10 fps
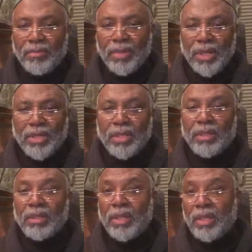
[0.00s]
But
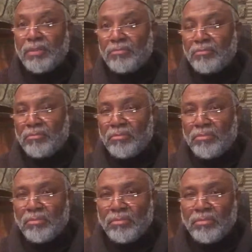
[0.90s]
until then,
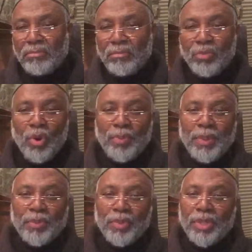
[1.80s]
poor
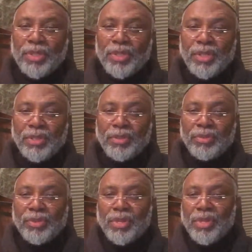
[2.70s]
people will continue
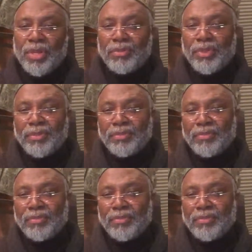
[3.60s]
to suffer.